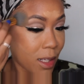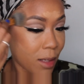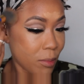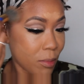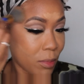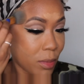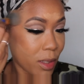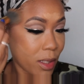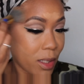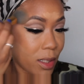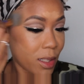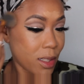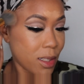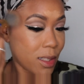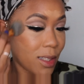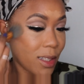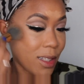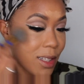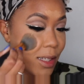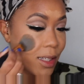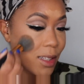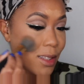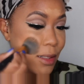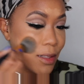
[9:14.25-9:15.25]
Blend it
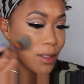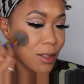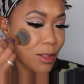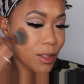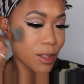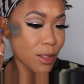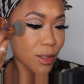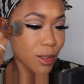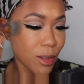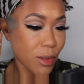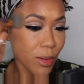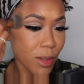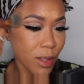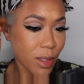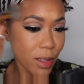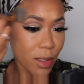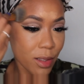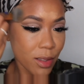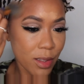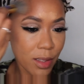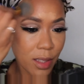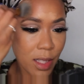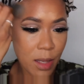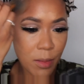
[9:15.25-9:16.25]
together just so it
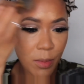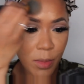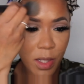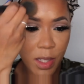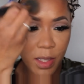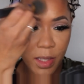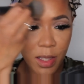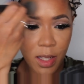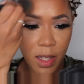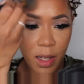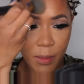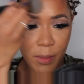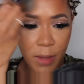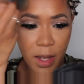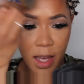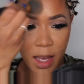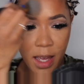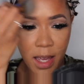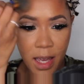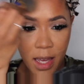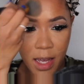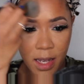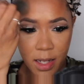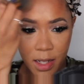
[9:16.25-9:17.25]
looks seamless and I'm not
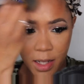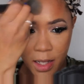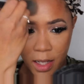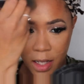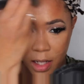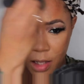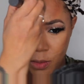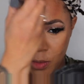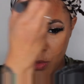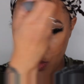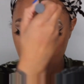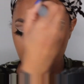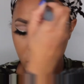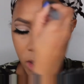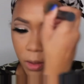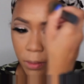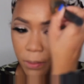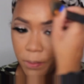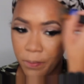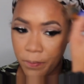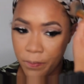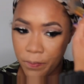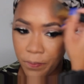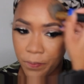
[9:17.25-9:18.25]
adding any more
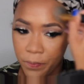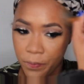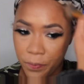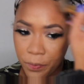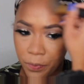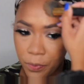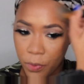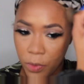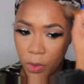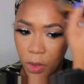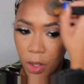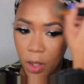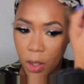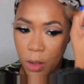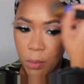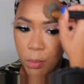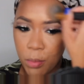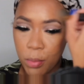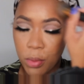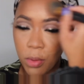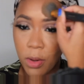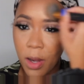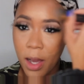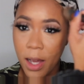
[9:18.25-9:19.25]

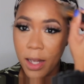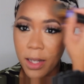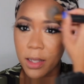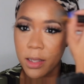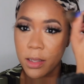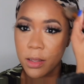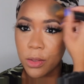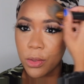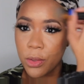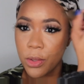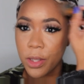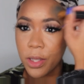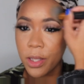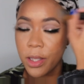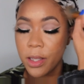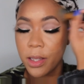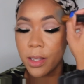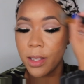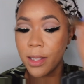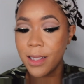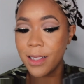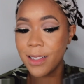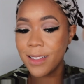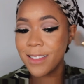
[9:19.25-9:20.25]
product or
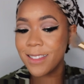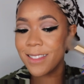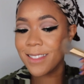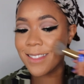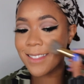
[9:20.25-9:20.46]
anything.